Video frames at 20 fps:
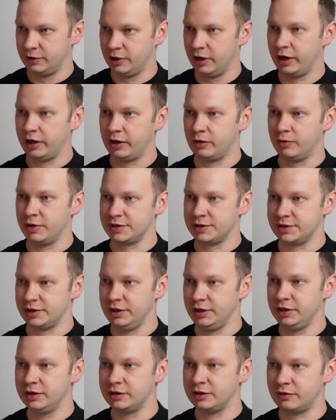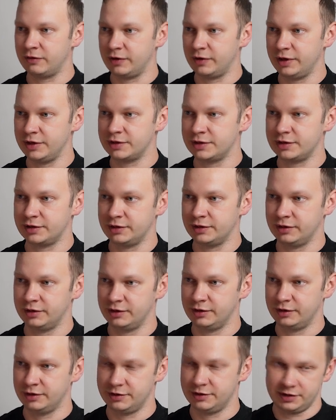request interface.
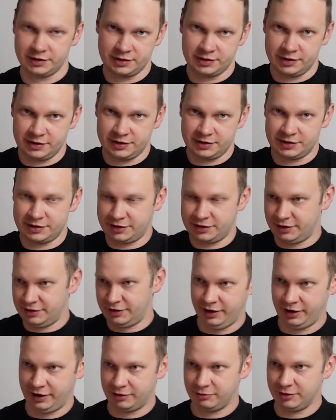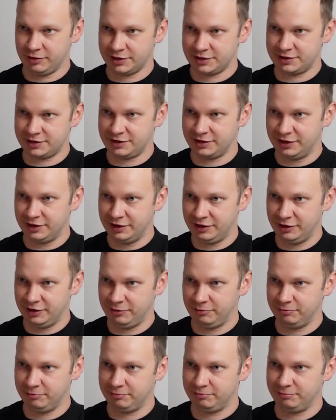This is a request
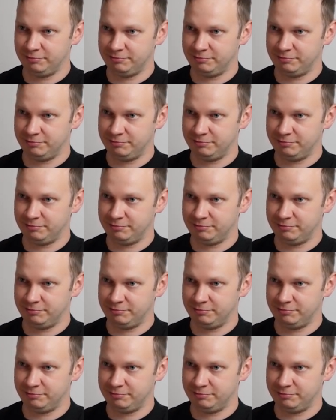in